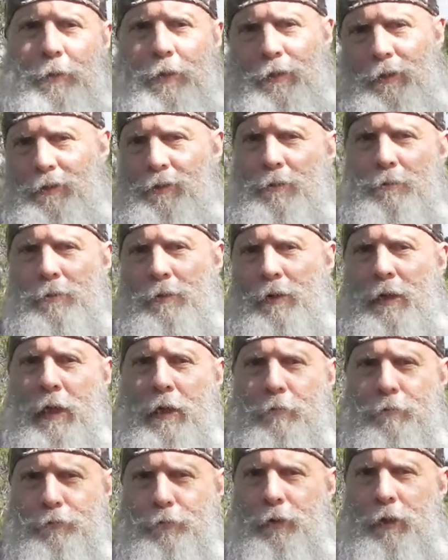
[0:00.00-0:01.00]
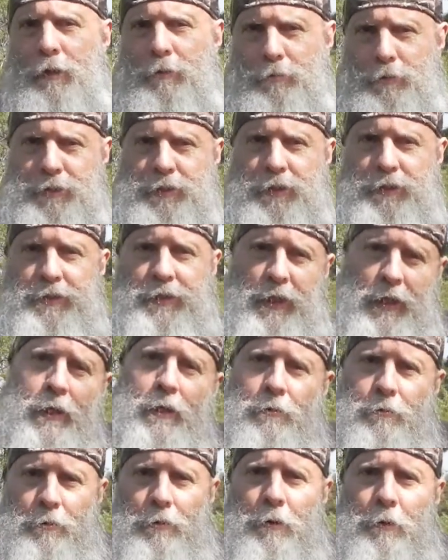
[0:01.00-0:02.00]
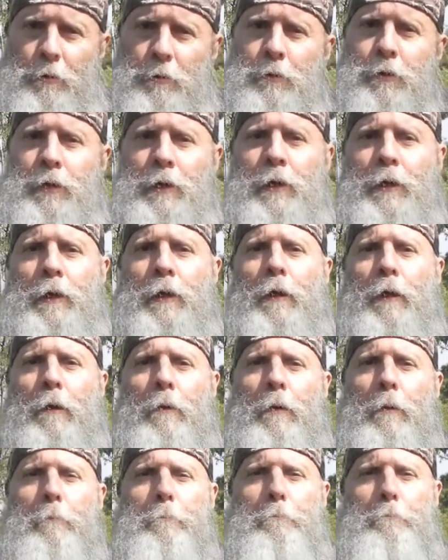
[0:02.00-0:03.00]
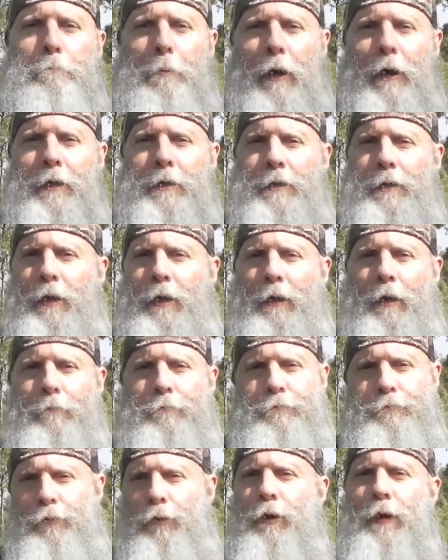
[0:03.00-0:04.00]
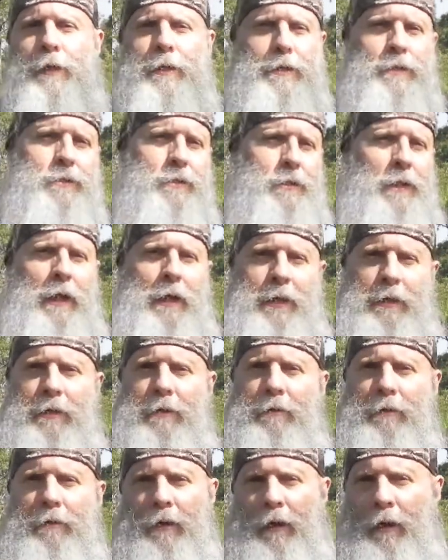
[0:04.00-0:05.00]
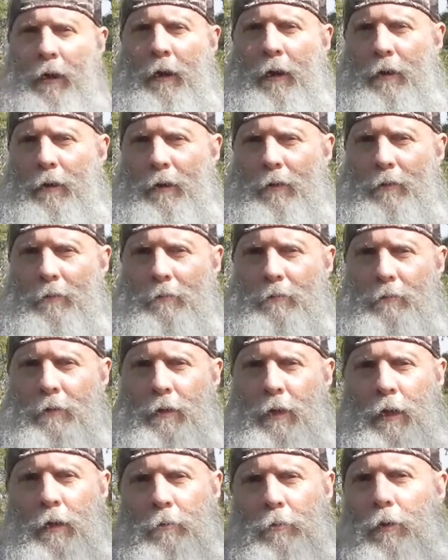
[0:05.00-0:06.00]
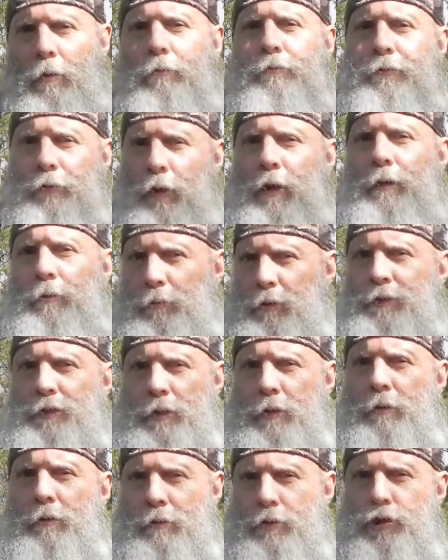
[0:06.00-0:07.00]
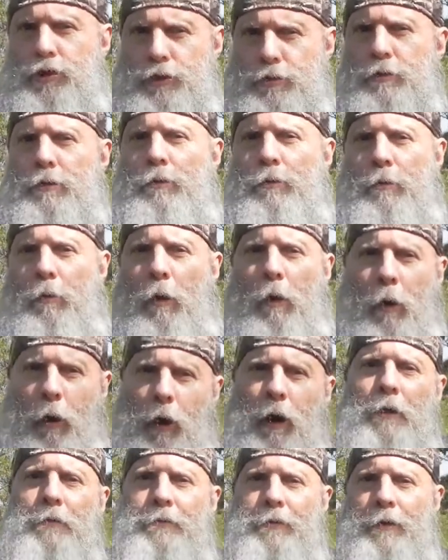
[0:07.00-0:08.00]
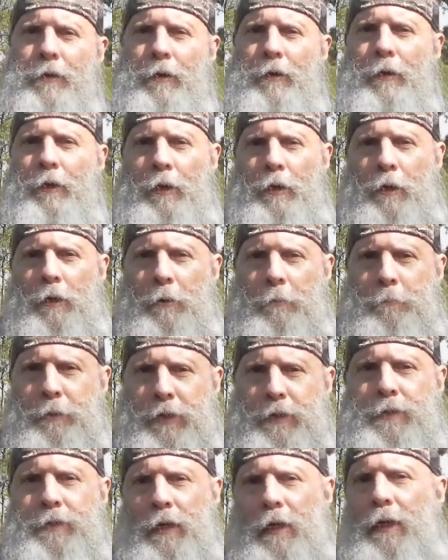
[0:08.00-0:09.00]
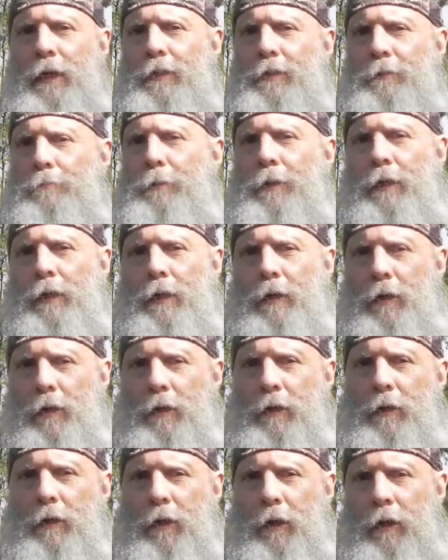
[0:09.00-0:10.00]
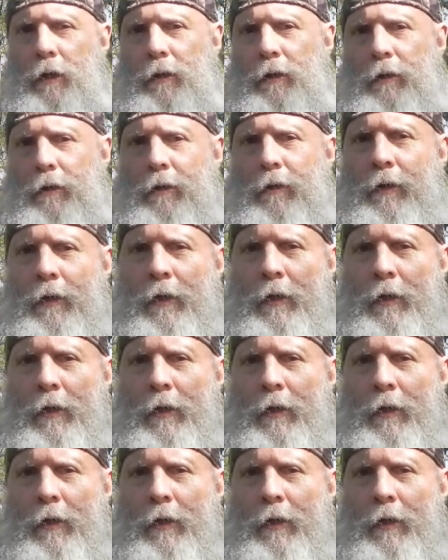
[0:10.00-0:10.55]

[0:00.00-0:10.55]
because it, Freud was his hero, but Freud is like, uh, well, Freud was a true author besides being uh,